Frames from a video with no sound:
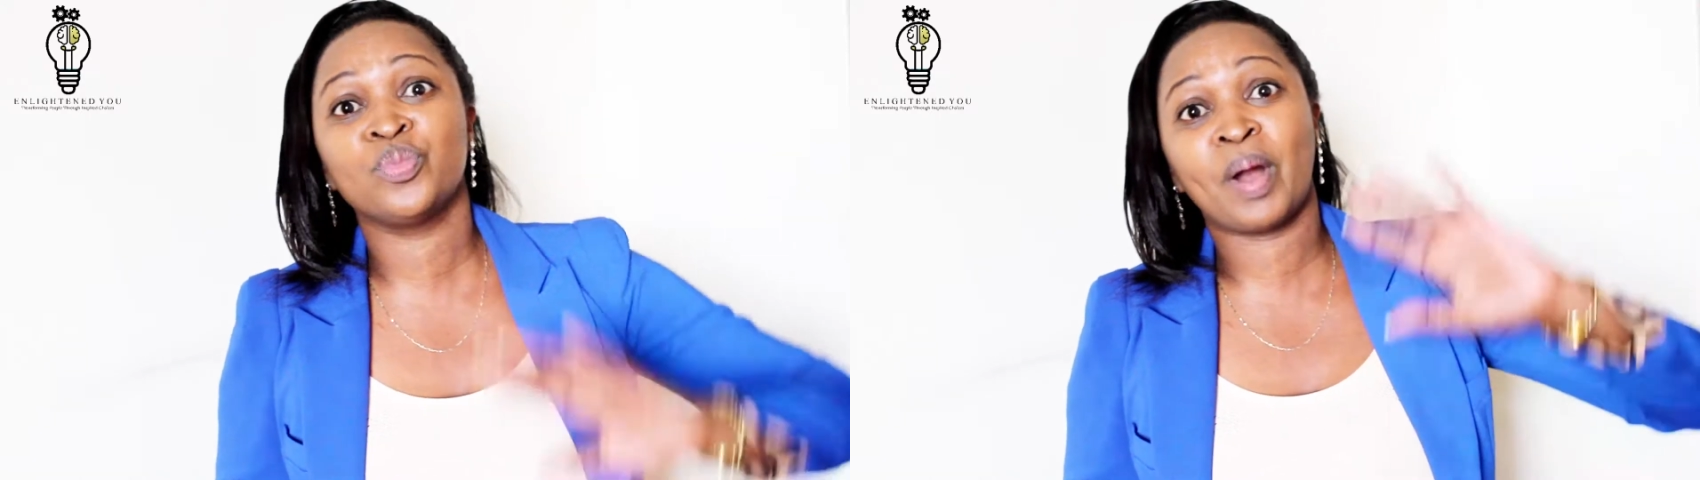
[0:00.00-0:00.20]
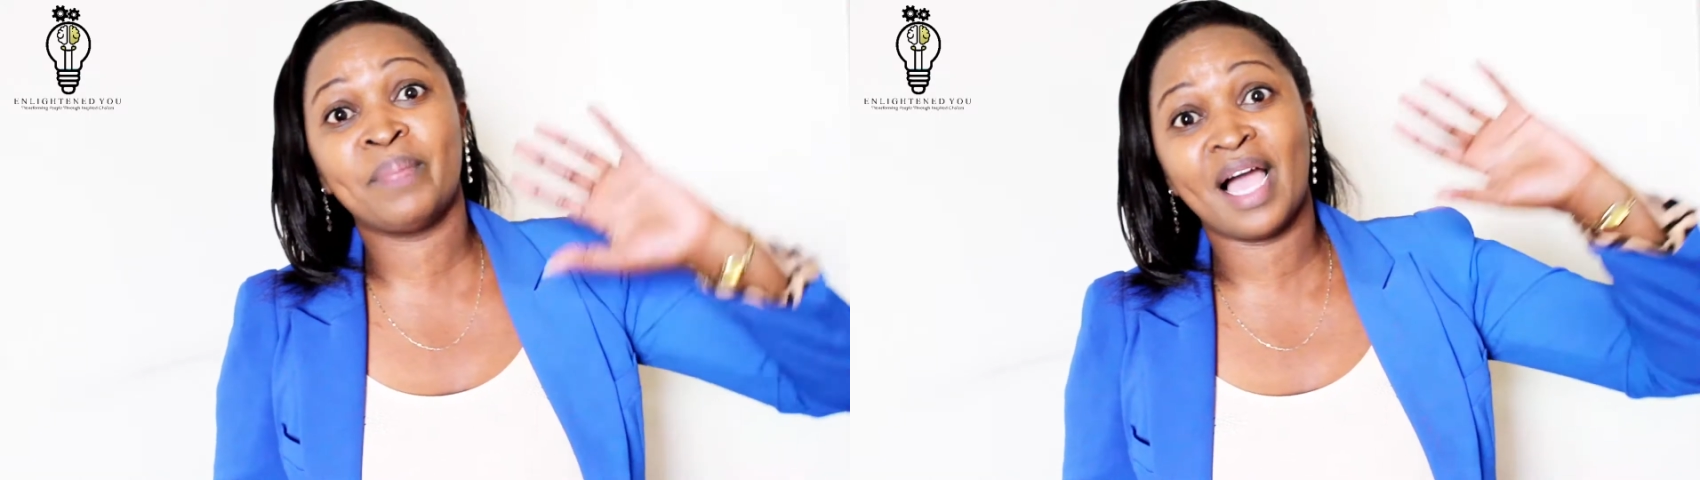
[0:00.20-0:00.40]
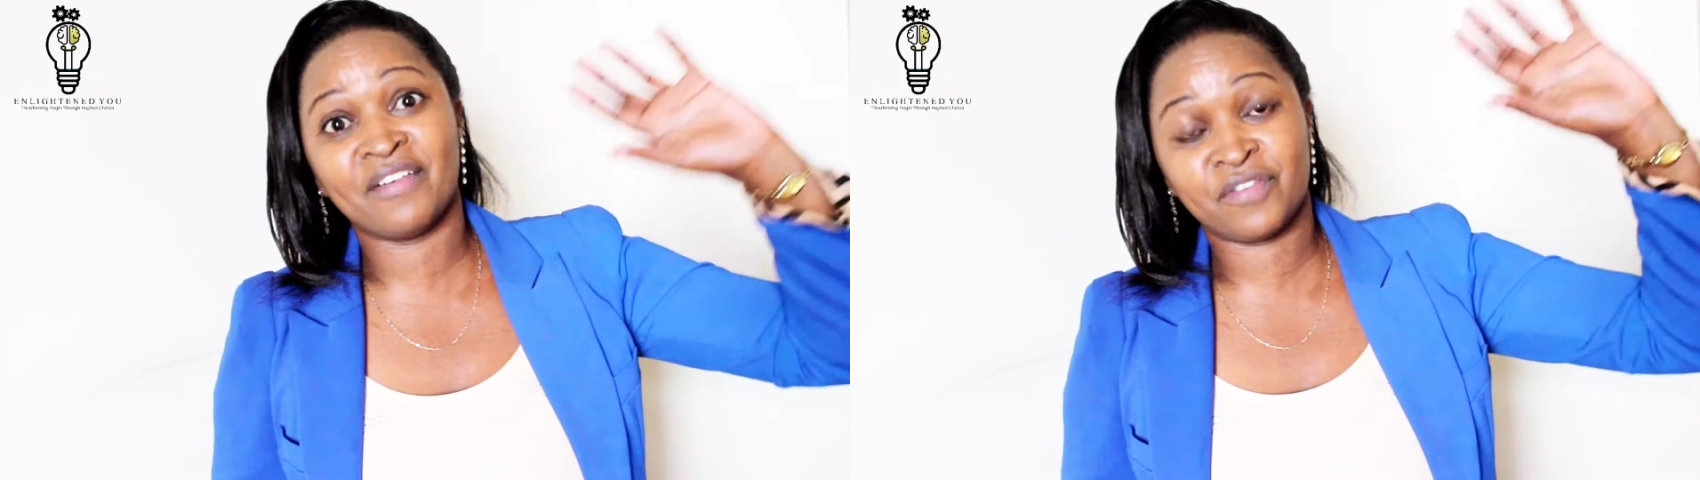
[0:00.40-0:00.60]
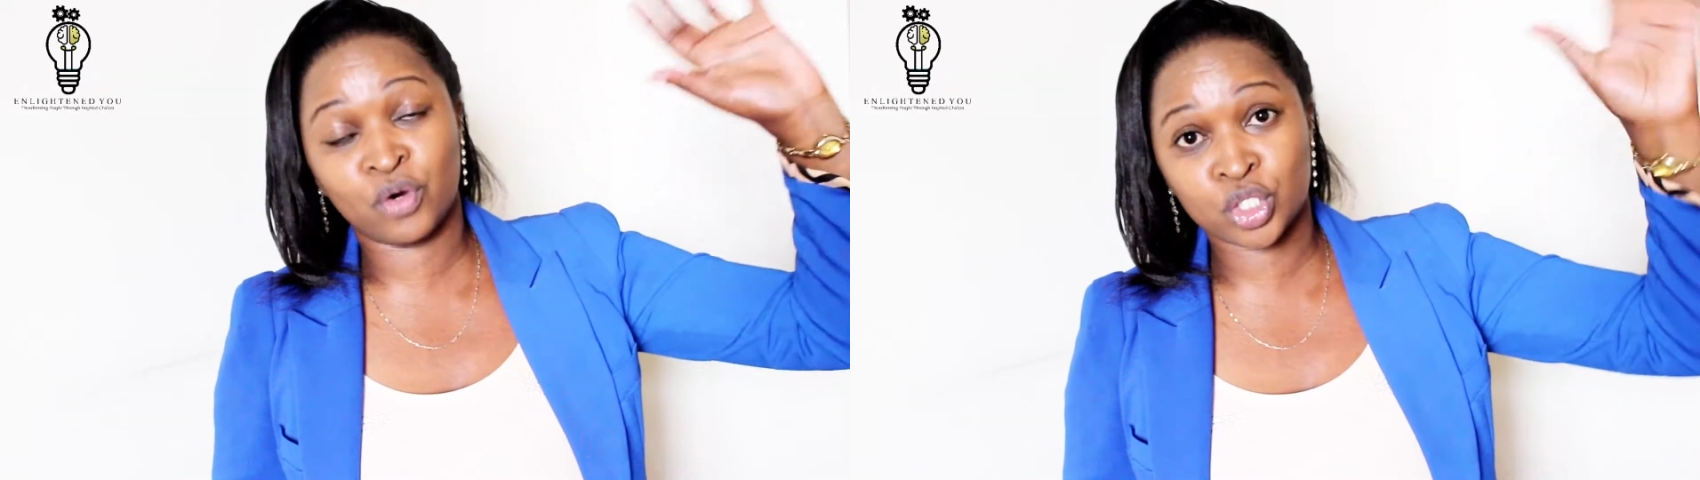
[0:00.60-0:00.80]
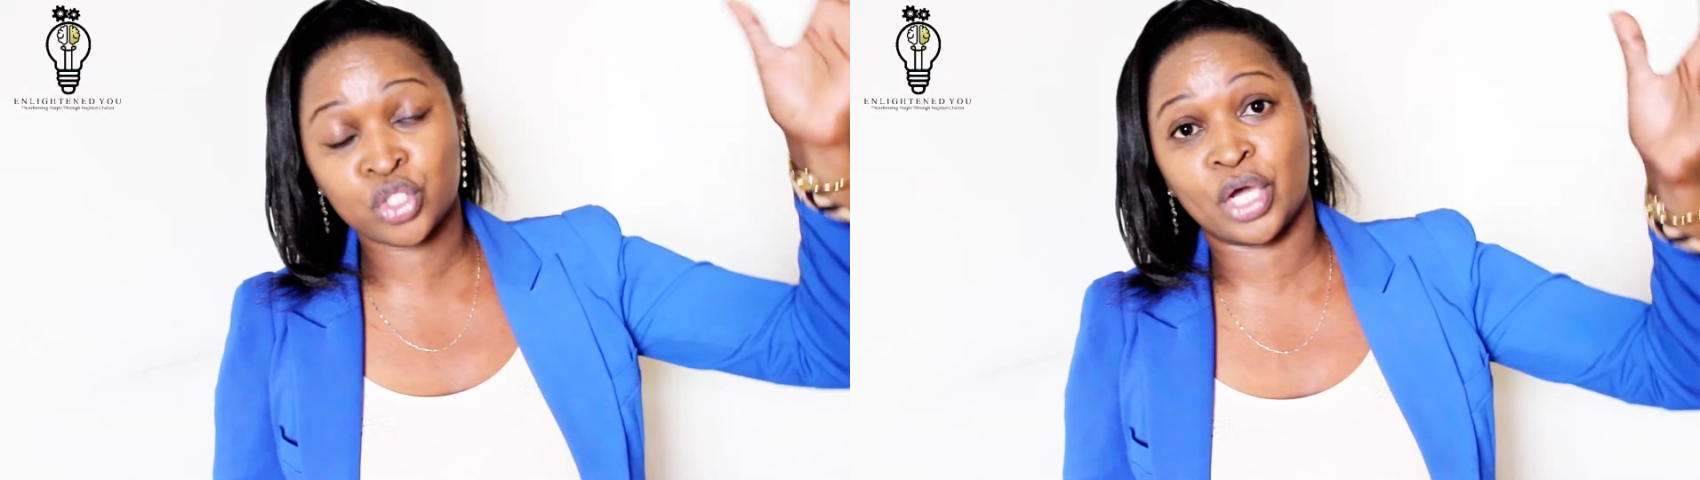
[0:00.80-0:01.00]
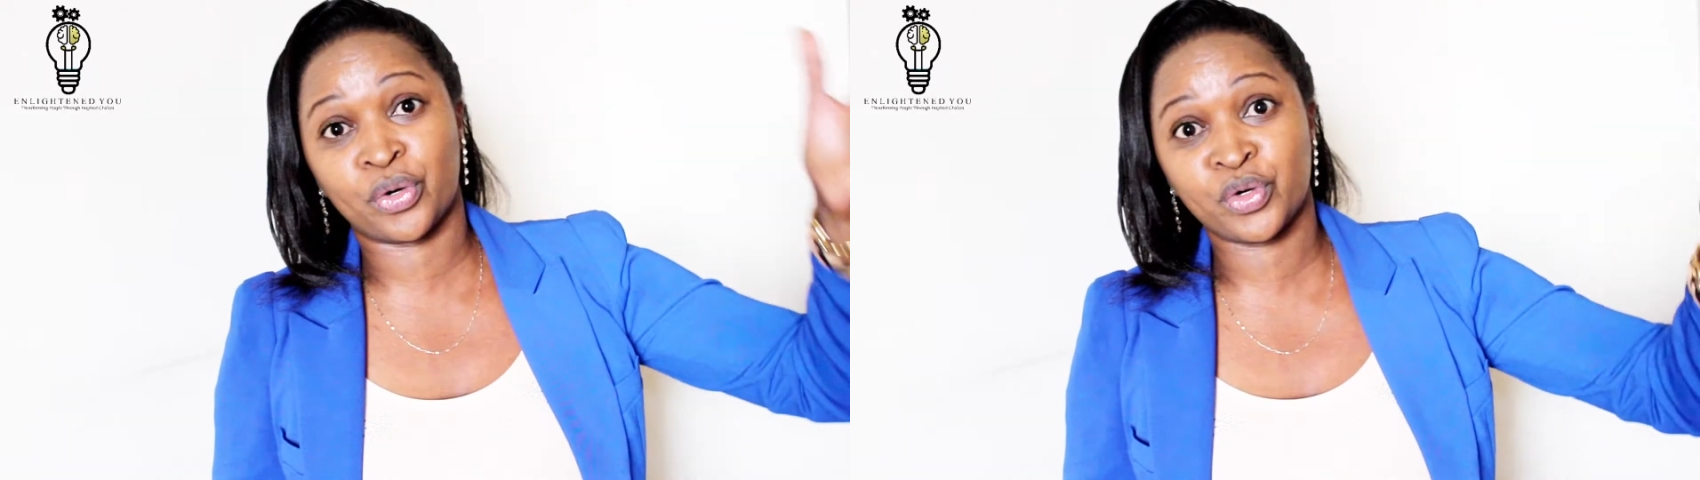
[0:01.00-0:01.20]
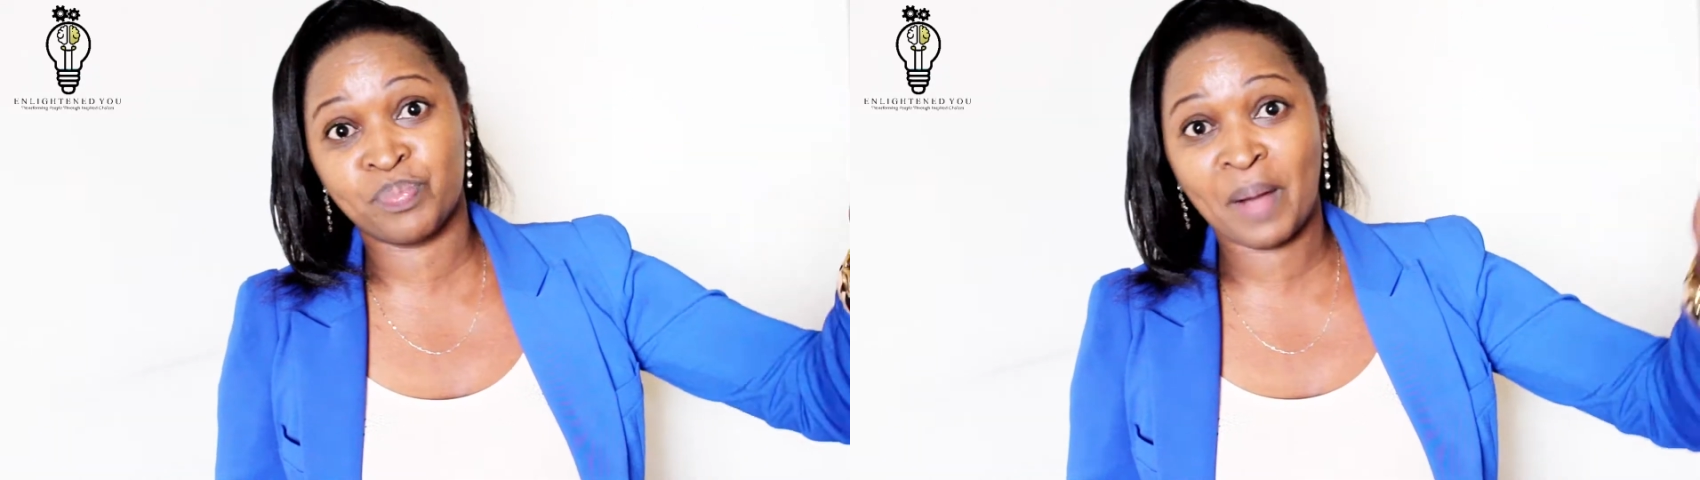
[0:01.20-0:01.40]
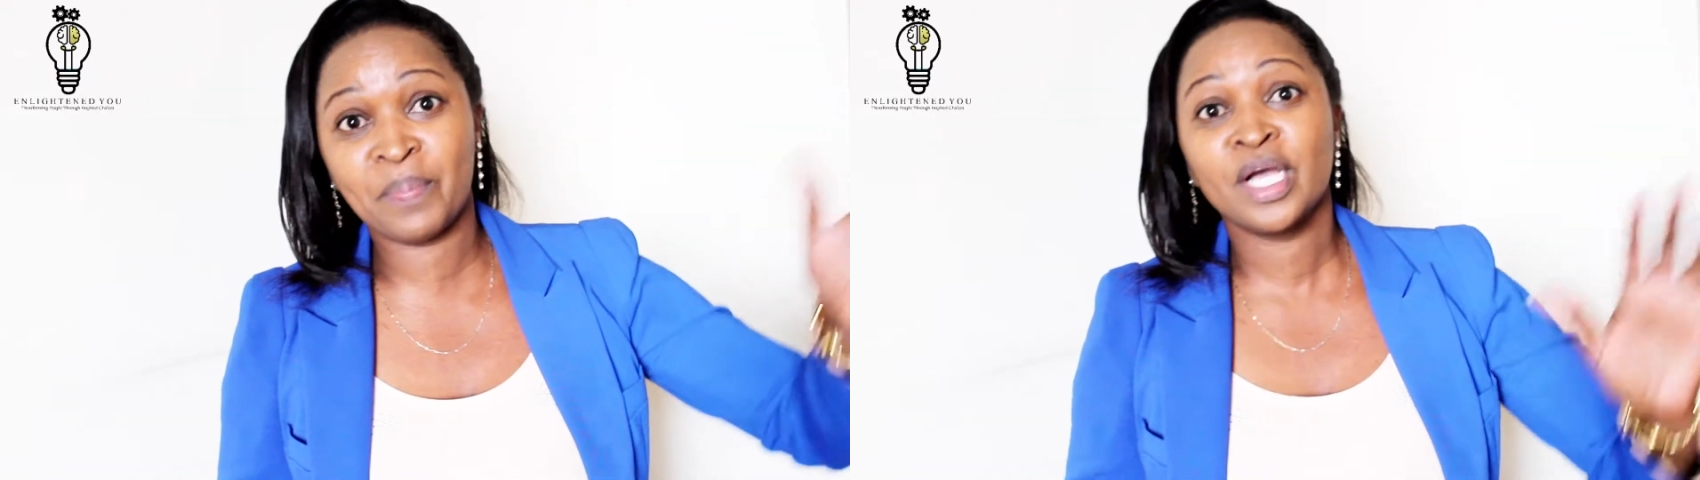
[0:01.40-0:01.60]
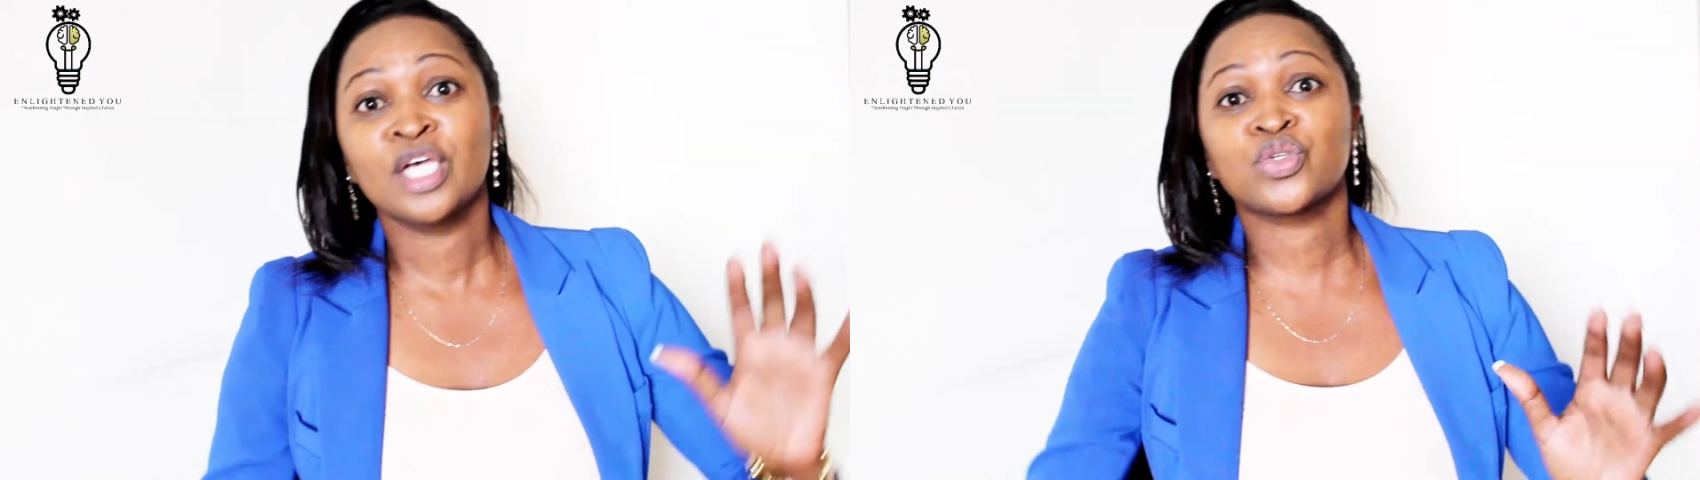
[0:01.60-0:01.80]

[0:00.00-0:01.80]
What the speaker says: probably have lost your roadmap,